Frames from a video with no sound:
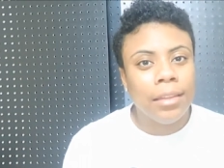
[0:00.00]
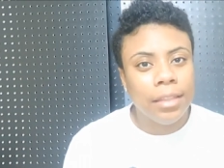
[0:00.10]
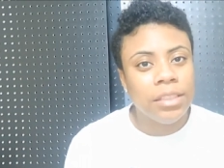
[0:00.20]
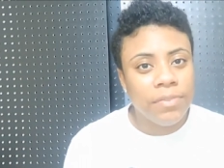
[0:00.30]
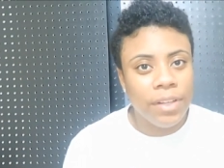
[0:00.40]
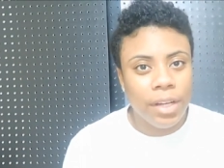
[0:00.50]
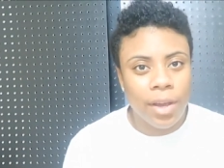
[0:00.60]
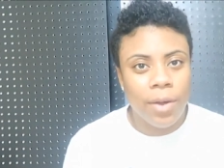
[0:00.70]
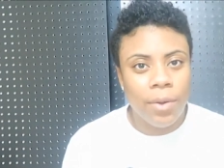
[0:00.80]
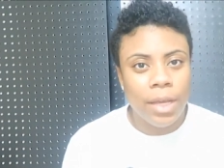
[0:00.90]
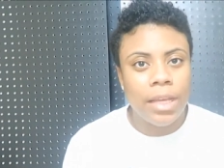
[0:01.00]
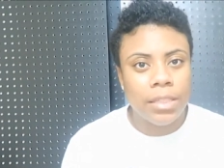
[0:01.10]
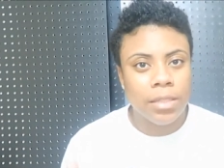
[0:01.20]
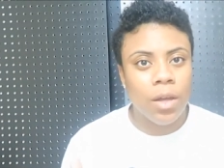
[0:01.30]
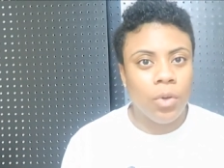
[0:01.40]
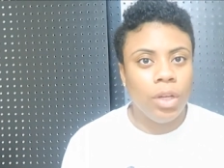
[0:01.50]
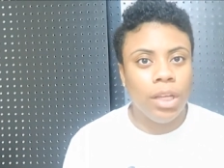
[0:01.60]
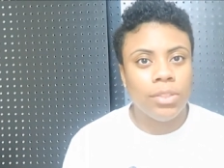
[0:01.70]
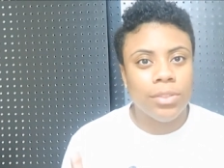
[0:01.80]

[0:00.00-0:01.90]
This video is going